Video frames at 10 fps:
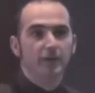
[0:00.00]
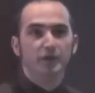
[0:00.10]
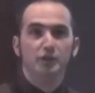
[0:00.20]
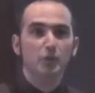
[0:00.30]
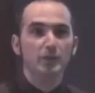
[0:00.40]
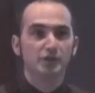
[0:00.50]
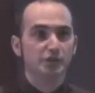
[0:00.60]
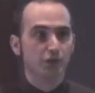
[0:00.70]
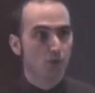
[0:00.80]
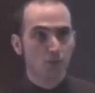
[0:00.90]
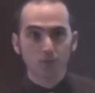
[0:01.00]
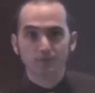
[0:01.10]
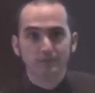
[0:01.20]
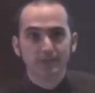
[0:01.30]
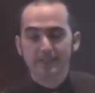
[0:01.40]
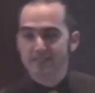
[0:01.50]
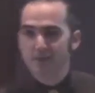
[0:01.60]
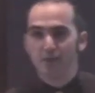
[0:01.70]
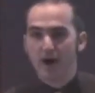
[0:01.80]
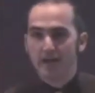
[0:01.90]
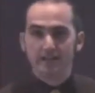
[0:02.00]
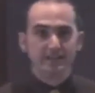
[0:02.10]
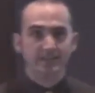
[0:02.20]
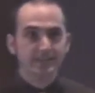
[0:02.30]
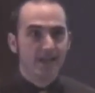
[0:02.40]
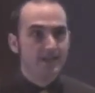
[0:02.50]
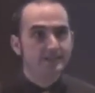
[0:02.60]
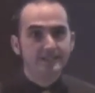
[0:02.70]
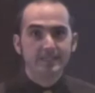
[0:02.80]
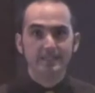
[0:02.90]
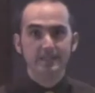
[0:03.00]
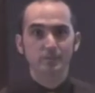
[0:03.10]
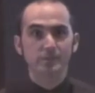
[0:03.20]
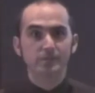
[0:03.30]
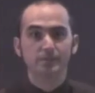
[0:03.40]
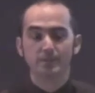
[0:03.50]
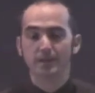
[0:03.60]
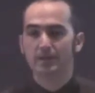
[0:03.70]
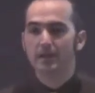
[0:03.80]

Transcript: The human soul is divided into 10 teams,